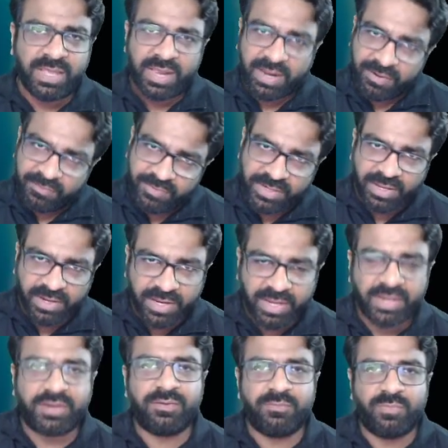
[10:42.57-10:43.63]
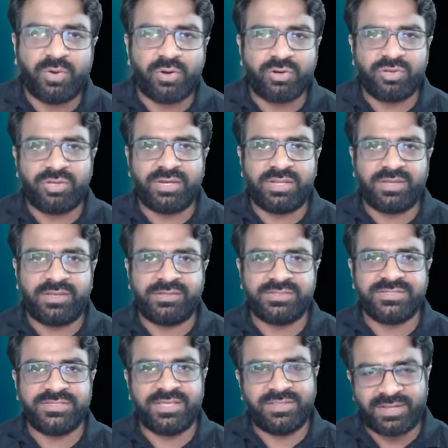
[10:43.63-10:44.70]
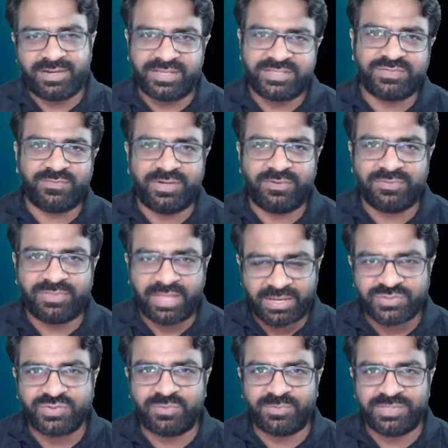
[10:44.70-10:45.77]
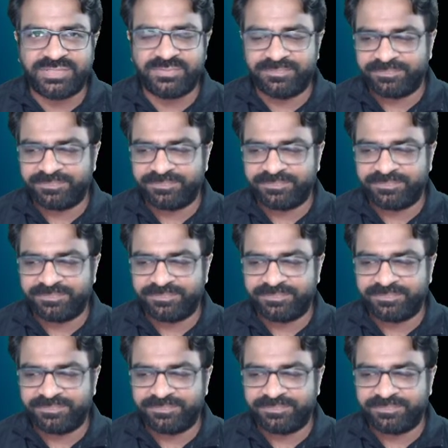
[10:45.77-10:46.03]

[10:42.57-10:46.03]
I will again borrow your ears in the next video. Thank you so much.